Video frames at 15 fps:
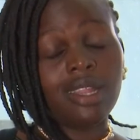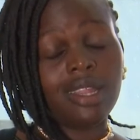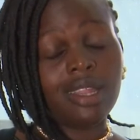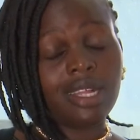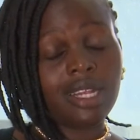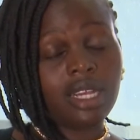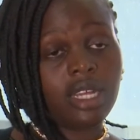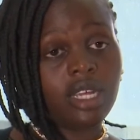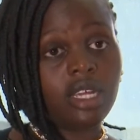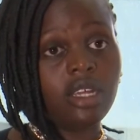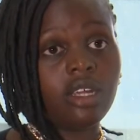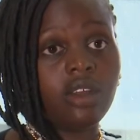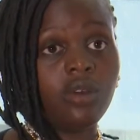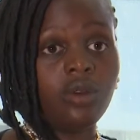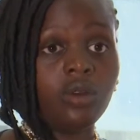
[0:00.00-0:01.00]

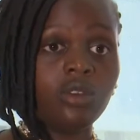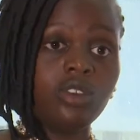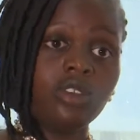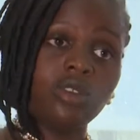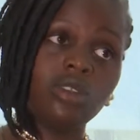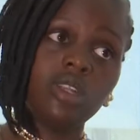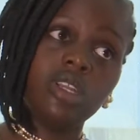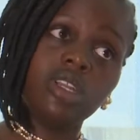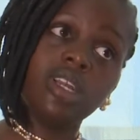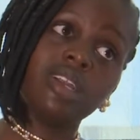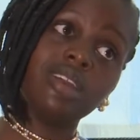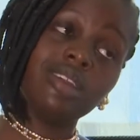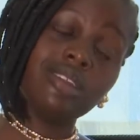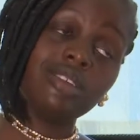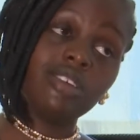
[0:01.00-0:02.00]
Thirdly, go to the
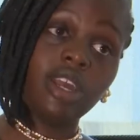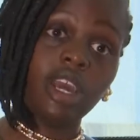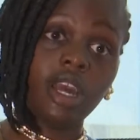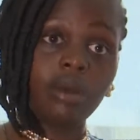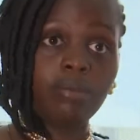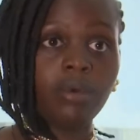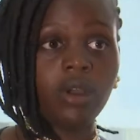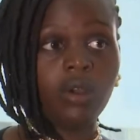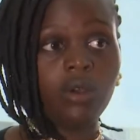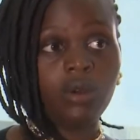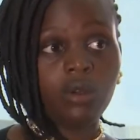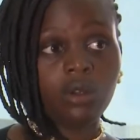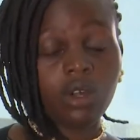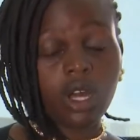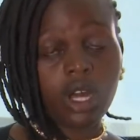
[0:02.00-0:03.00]
nearest rehab,
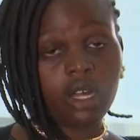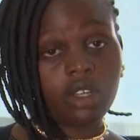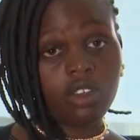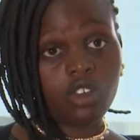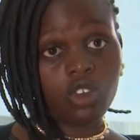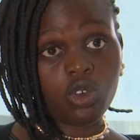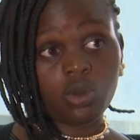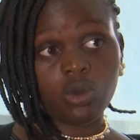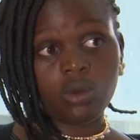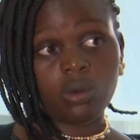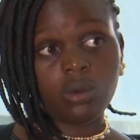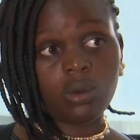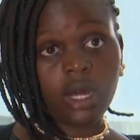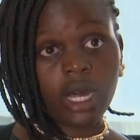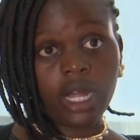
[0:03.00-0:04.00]
go
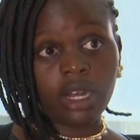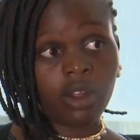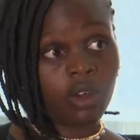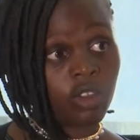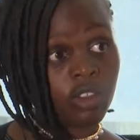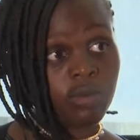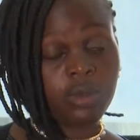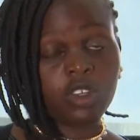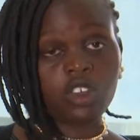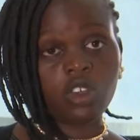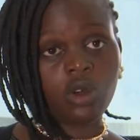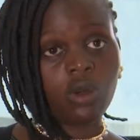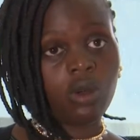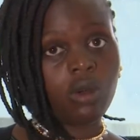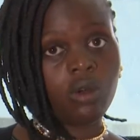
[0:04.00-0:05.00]
to an
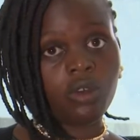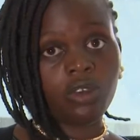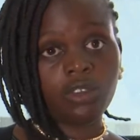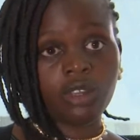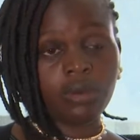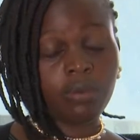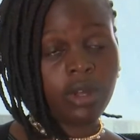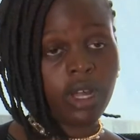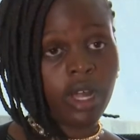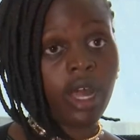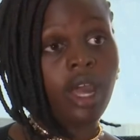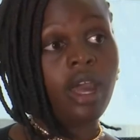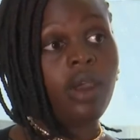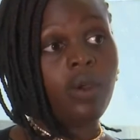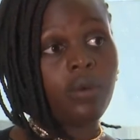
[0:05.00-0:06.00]
hospital or
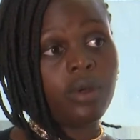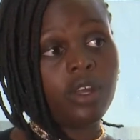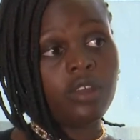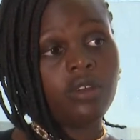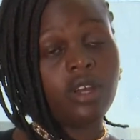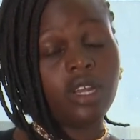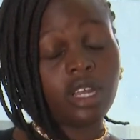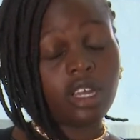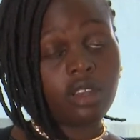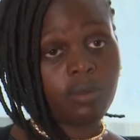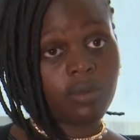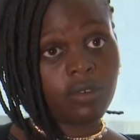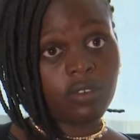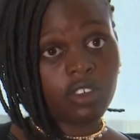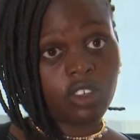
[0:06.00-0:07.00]
somewhere where you can
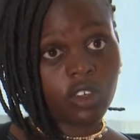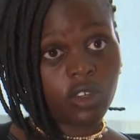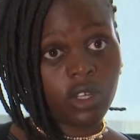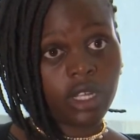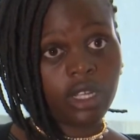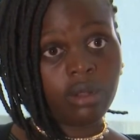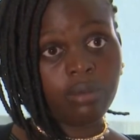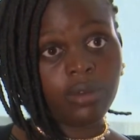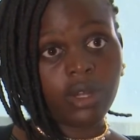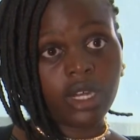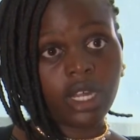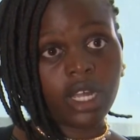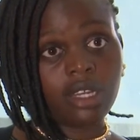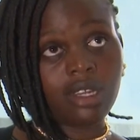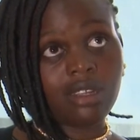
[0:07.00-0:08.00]
get professional help. You
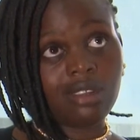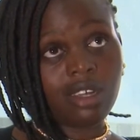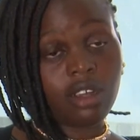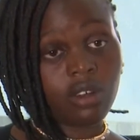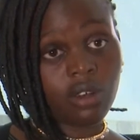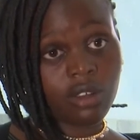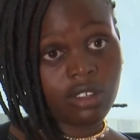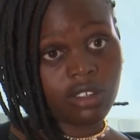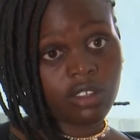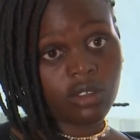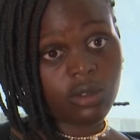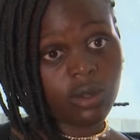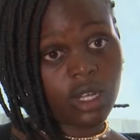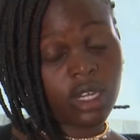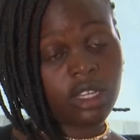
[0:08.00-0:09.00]
can get a
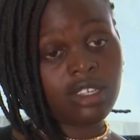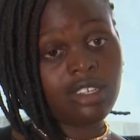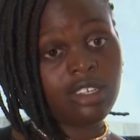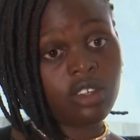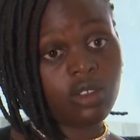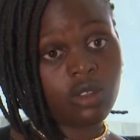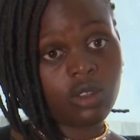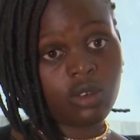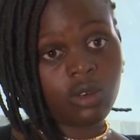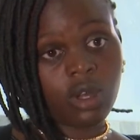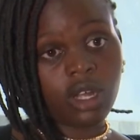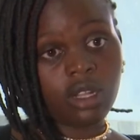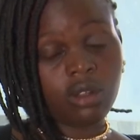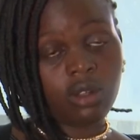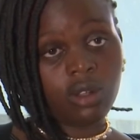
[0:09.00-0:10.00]
psychologist who can take you through
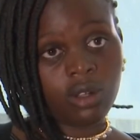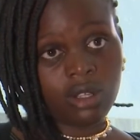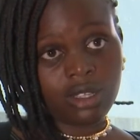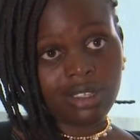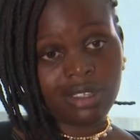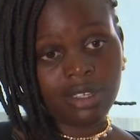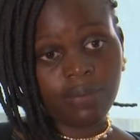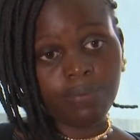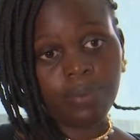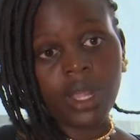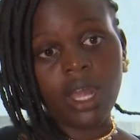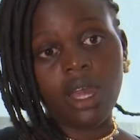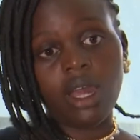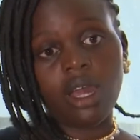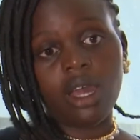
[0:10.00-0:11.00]
alcoholism.
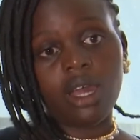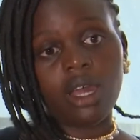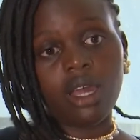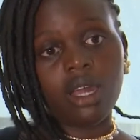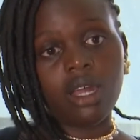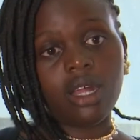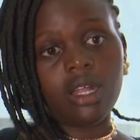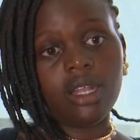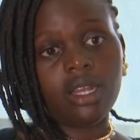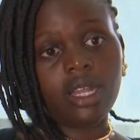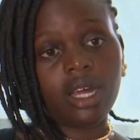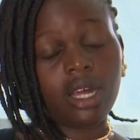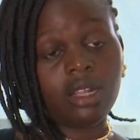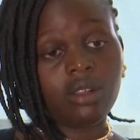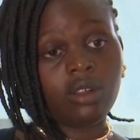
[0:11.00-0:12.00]
And
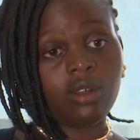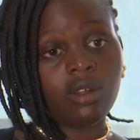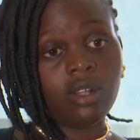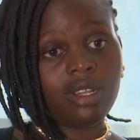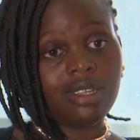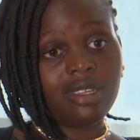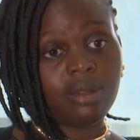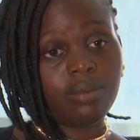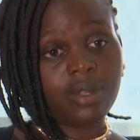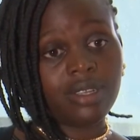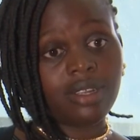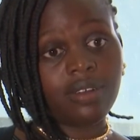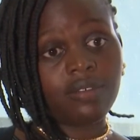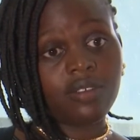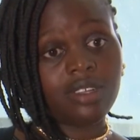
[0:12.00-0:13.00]
alcoholism
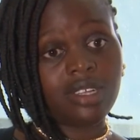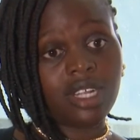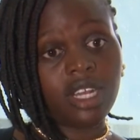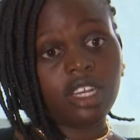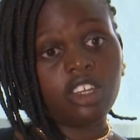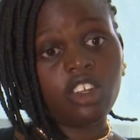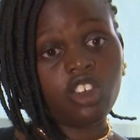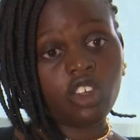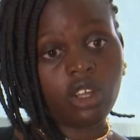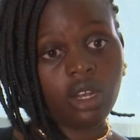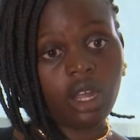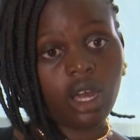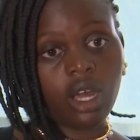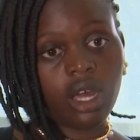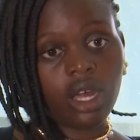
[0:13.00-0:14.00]
itself is an
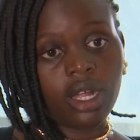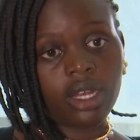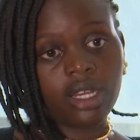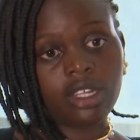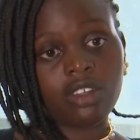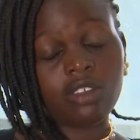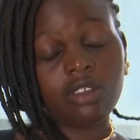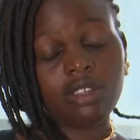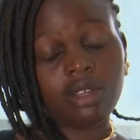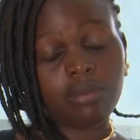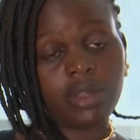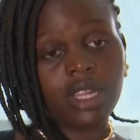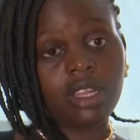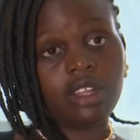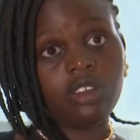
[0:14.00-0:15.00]
addiction, and it's not
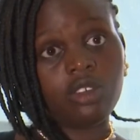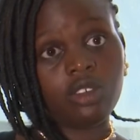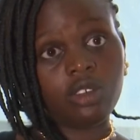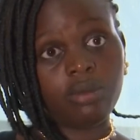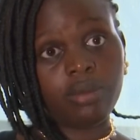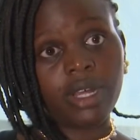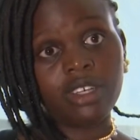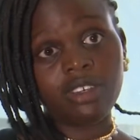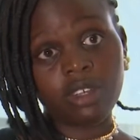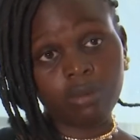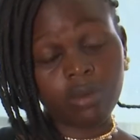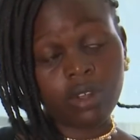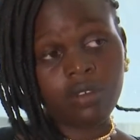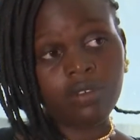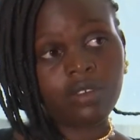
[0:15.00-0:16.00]
something that you should be
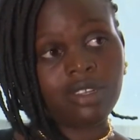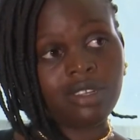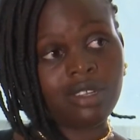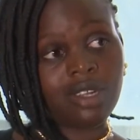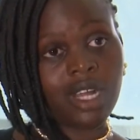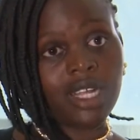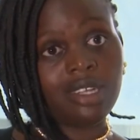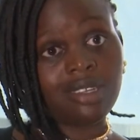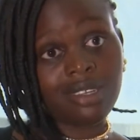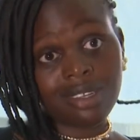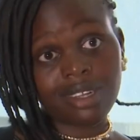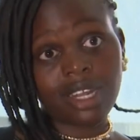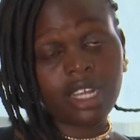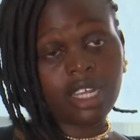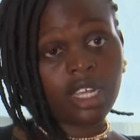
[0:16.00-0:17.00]
ashamed of. It's a
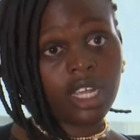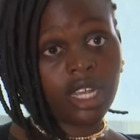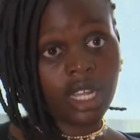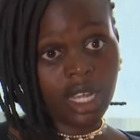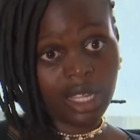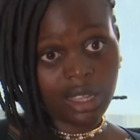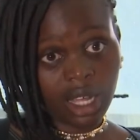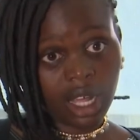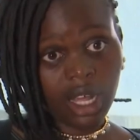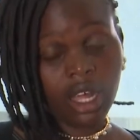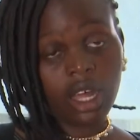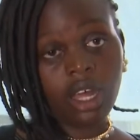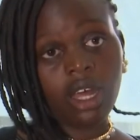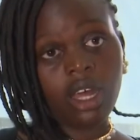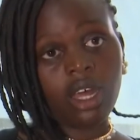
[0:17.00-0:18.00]
disease like any other.
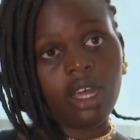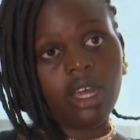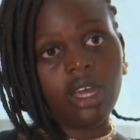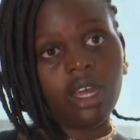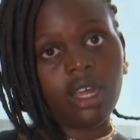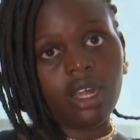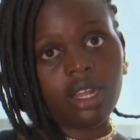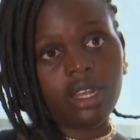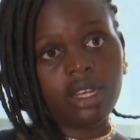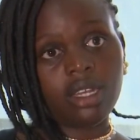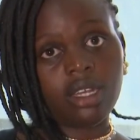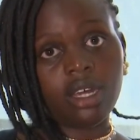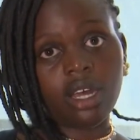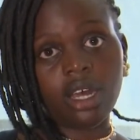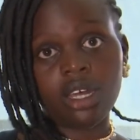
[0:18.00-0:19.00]

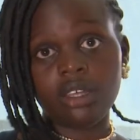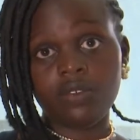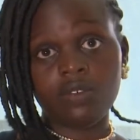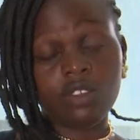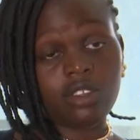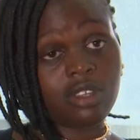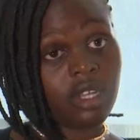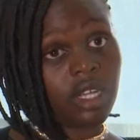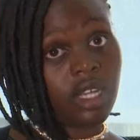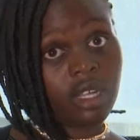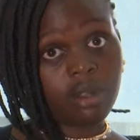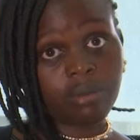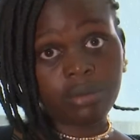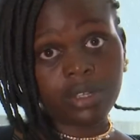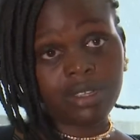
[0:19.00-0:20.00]
And if you seek
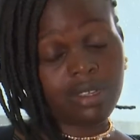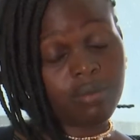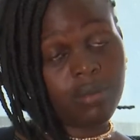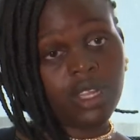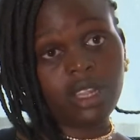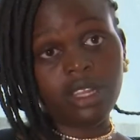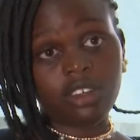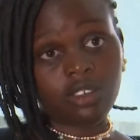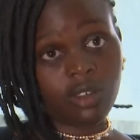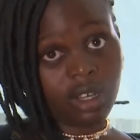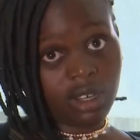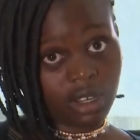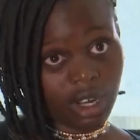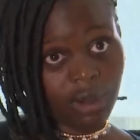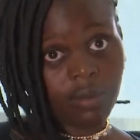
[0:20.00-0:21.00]
help, it's something that you
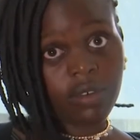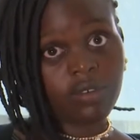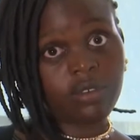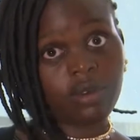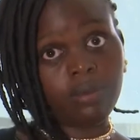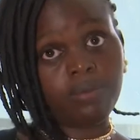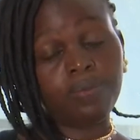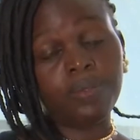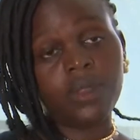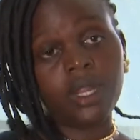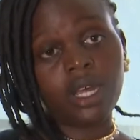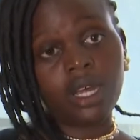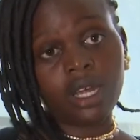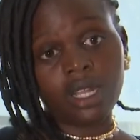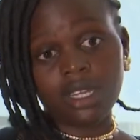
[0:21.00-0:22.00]
can recover from.
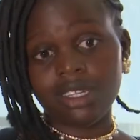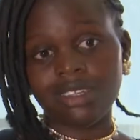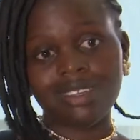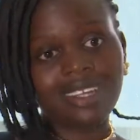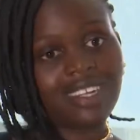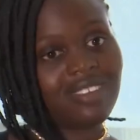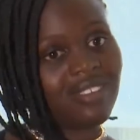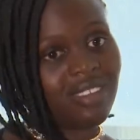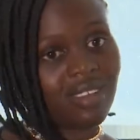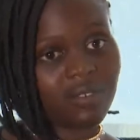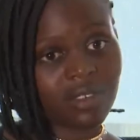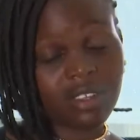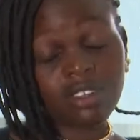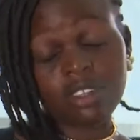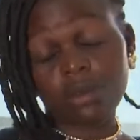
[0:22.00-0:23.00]
And it starts with the
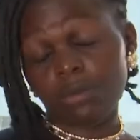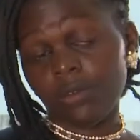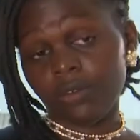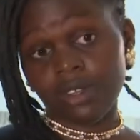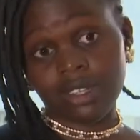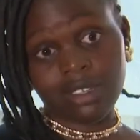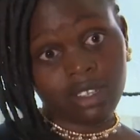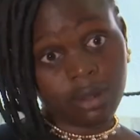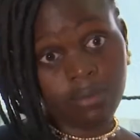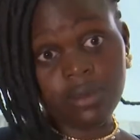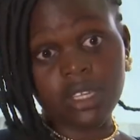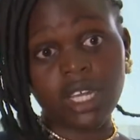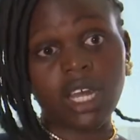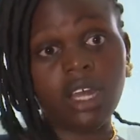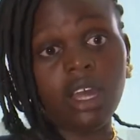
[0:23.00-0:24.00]
first step of
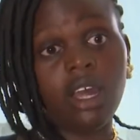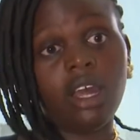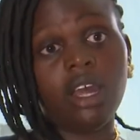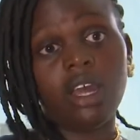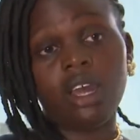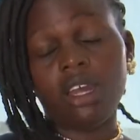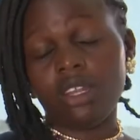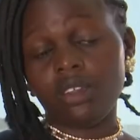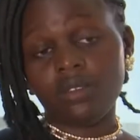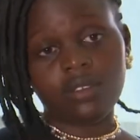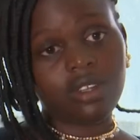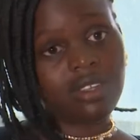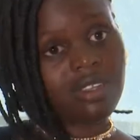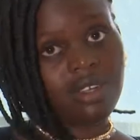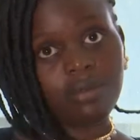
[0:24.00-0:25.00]
accepting. And if
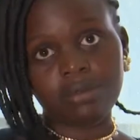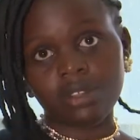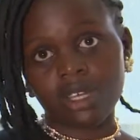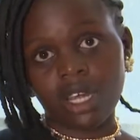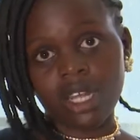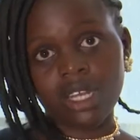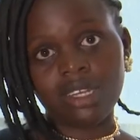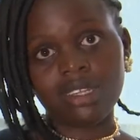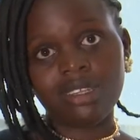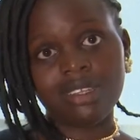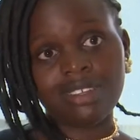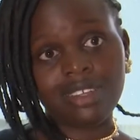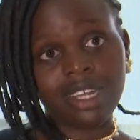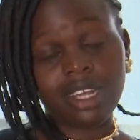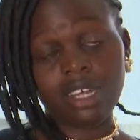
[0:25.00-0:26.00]
you accept and
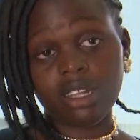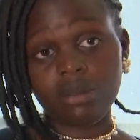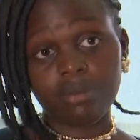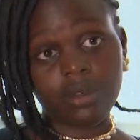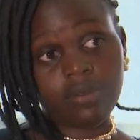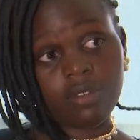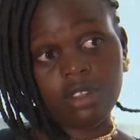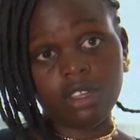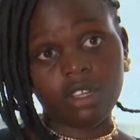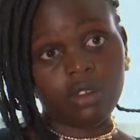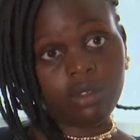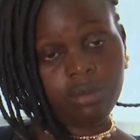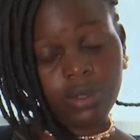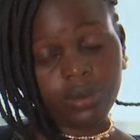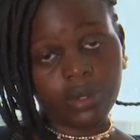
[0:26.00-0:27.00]
seek help,
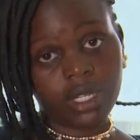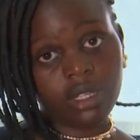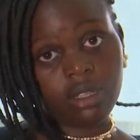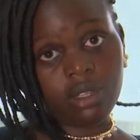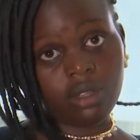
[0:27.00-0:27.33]
everything will be well.